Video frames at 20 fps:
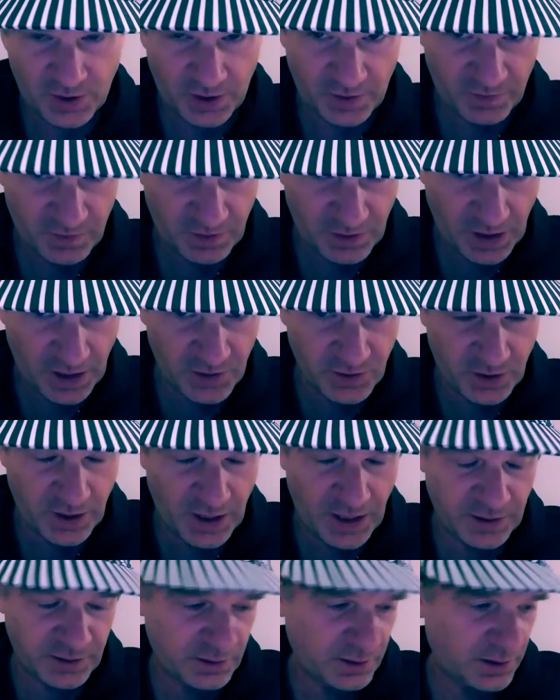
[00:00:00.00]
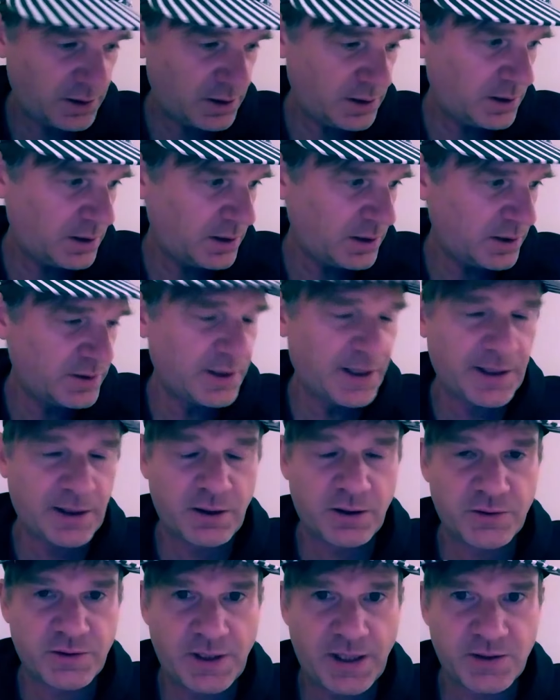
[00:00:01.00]
of a Dazzle hat.
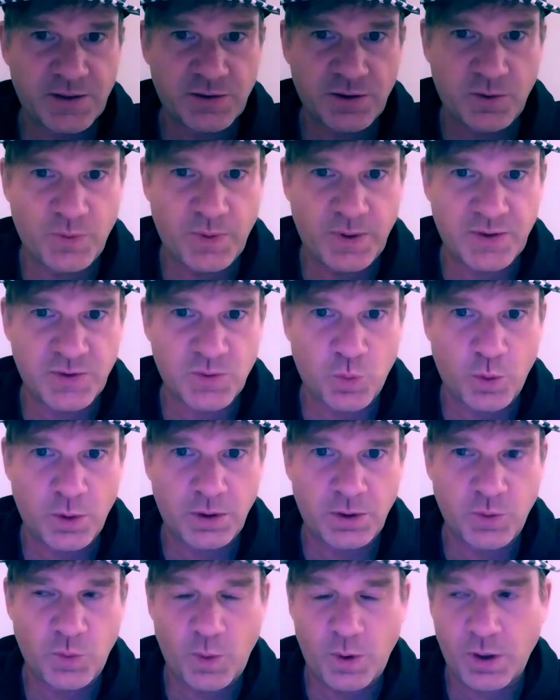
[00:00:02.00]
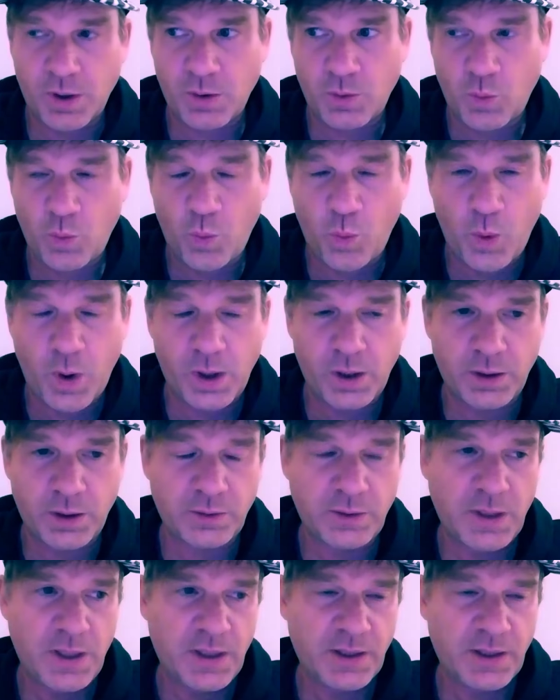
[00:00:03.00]
Dazzle was World War One.